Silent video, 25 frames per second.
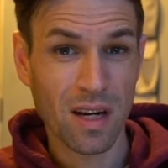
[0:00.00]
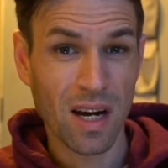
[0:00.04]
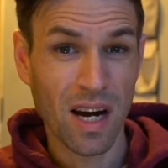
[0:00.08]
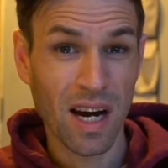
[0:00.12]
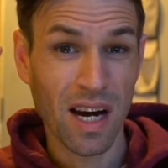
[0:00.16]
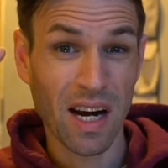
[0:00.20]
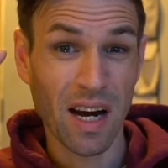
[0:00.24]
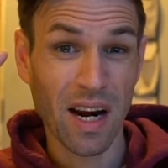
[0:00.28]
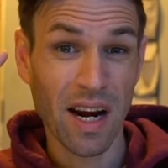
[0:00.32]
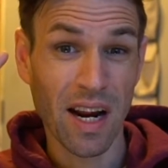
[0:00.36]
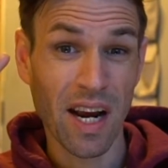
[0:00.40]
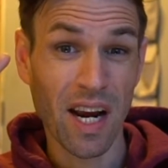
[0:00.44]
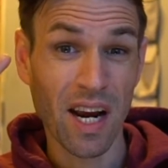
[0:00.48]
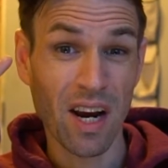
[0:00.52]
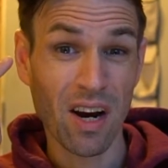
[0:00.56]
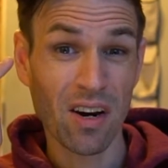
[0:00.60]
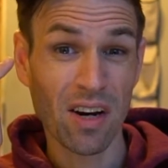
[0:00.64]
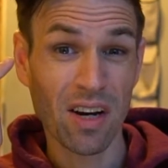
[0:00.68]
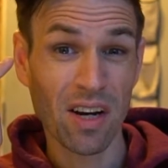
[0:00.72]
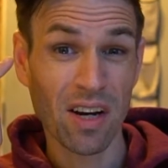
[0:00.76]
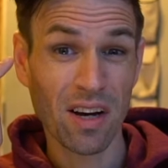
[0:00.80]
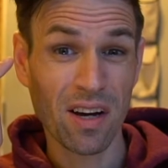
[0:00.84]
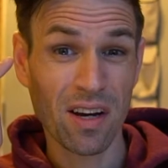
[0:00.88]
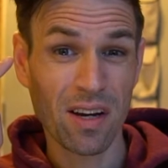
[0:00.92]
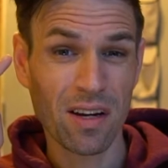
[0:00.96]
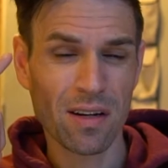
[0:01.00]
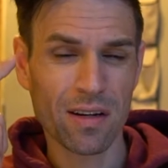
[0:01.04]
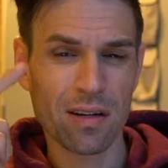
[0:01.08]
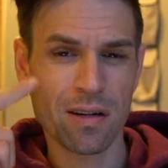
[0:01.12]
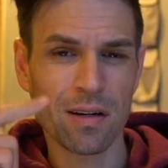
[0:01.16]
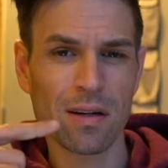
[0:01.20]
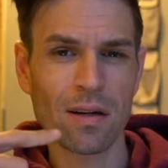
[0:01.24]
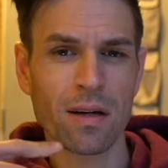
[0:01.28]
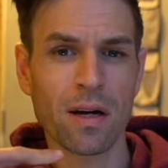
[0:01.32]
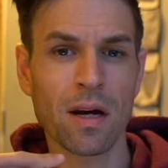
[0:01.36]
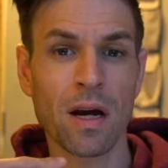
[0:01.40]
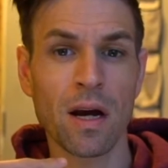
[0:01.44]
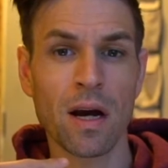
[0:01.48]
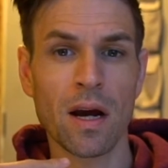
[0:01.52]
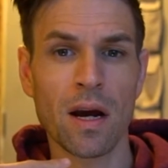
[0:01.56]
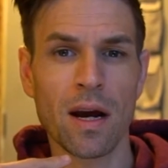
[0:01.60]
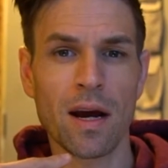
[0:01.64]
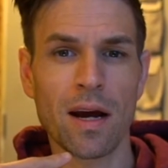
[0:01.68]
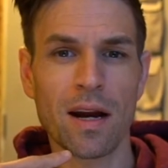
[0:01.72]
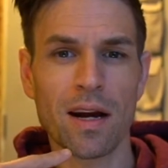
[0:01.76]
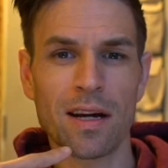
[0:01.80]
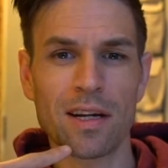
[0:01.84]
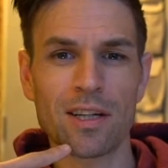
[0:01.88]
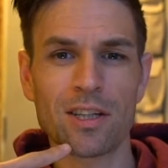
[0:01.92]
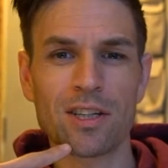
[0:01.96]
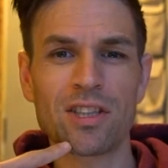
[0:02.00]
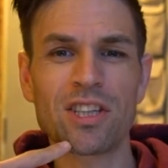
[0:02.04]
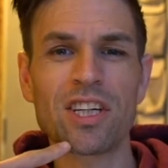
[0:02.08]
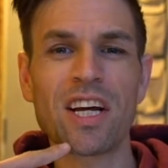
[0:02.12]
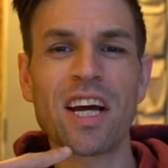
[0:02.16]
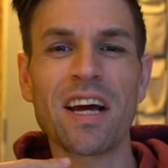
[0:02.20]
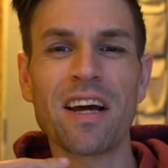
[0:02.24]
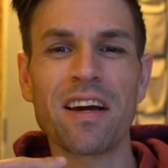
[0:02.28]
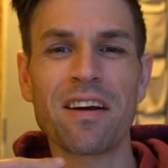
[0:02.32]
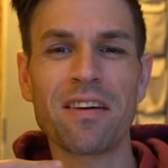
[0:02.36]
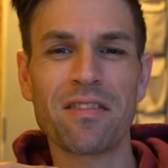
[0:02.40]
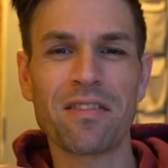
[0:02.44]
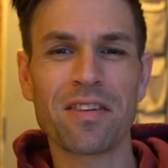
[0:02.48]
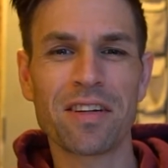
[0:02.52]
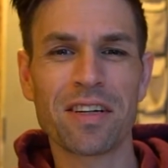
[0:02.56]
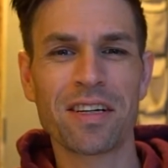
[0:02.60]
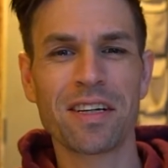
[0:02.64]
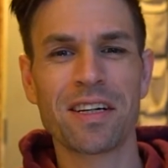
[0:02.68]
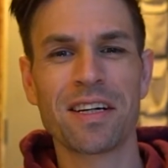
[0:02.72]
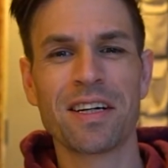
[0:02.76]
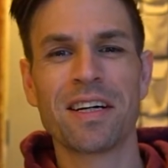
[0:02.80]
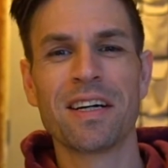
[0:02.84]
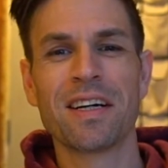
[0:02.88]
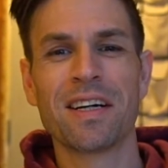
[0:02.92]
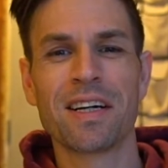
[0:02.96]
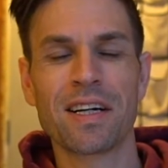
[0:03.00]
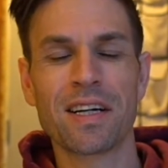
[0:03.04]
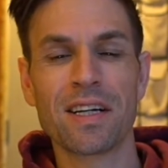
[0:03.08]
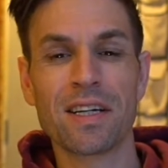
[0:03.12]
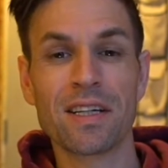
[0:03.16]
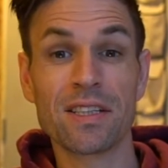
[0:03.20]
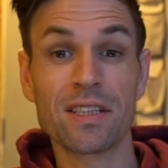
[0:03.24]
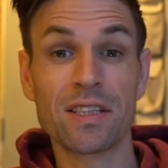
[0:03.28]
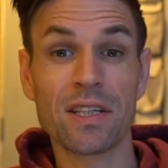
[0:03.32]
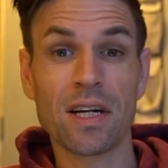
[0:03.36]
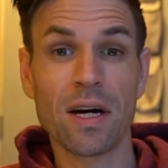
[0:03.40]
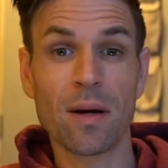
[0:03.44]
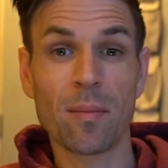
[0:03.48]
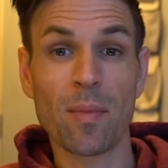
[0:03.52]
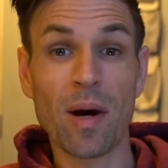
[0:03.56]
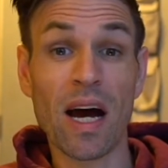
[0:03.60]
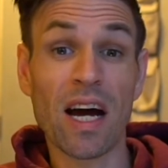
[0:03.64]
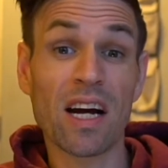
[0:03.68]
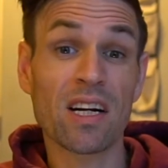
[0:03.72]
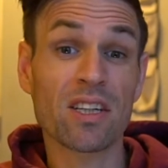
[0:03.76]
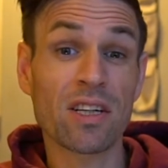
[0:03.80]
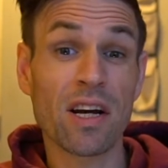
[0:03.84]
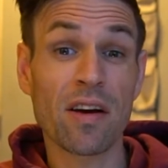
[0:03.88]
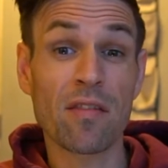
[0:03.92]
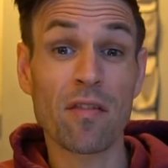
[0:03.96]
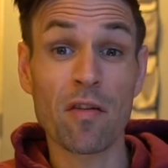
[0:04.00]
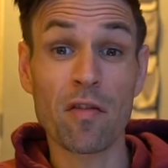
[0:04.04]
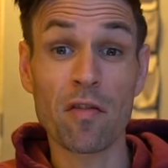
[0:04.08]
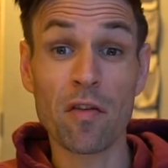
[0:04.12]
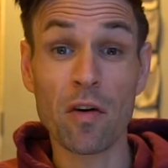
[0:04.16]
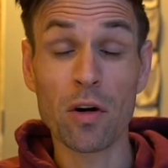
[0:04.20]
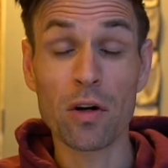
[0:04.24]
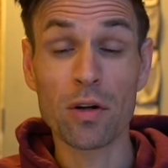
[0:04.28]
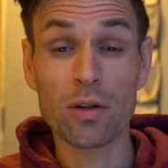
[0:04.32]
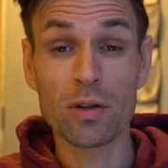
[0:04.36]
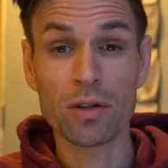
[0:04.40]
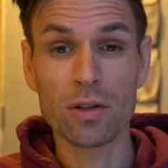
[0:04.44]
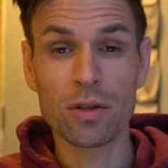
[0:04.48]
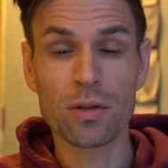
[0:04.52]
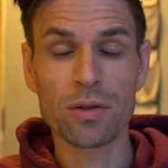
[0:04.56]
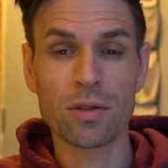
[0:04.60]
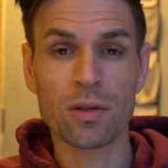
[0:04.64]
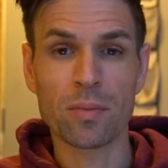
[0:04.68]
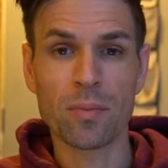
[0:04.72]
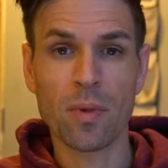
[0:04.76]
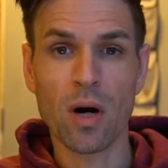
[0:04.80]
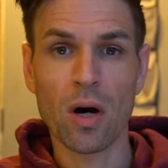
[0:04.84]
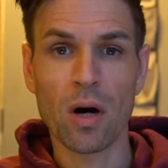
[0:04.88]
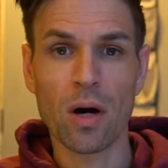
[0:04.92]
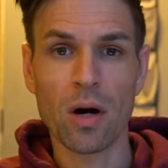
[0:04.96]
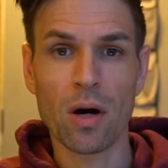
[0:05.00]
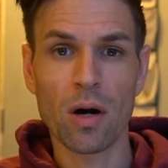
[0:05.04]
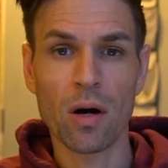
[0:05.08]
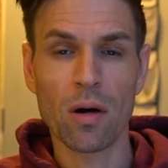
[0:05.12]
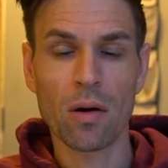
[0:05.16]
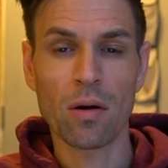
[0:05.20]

I got a haircut and I shaved because I actually have a photo shoot tomorrow